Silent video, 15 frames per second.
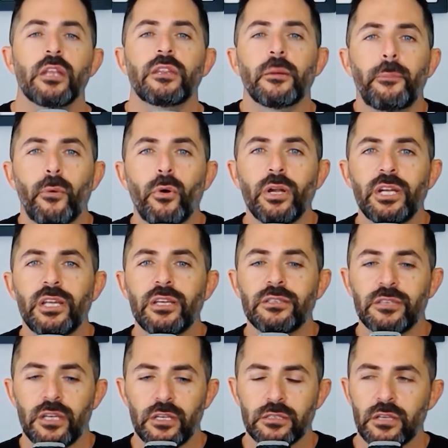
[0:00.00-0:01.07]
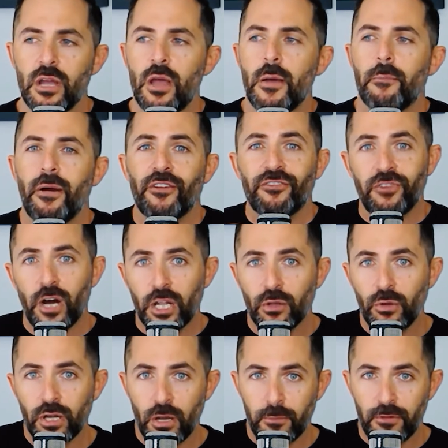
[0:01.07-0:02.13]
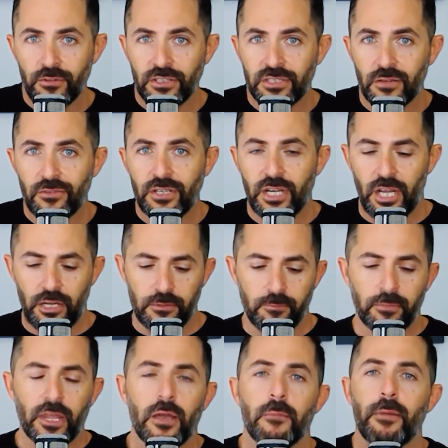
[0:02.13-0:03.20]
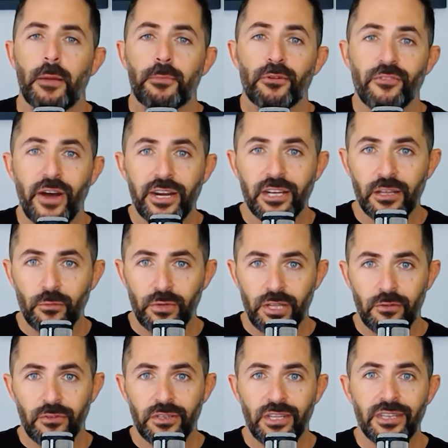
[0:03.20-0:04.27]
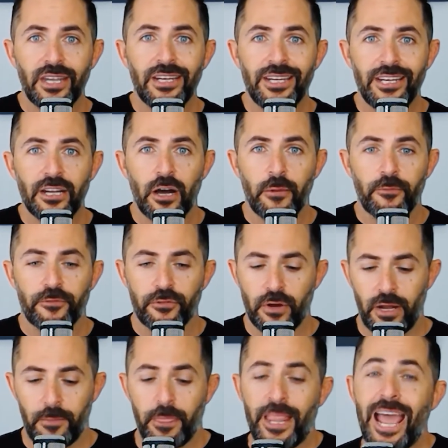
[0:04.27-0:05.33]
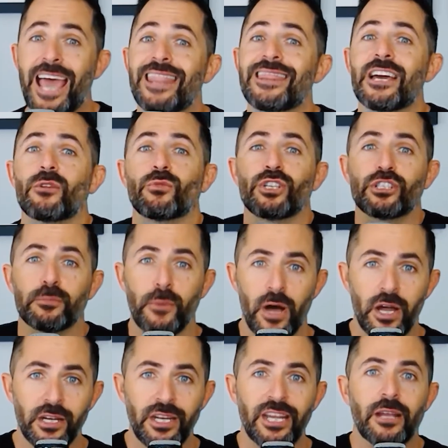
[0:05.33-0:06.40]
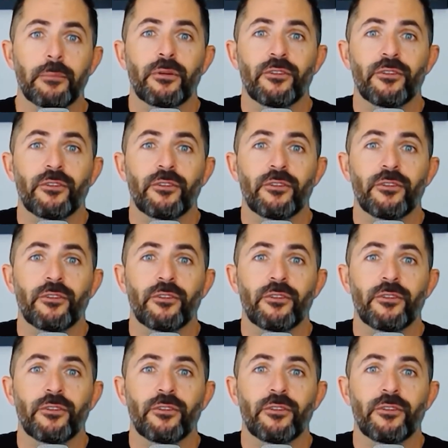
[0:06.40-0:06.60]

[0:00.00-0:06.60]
The point is, is by following up every seven days, by providing them with everything they need up front, and then responding and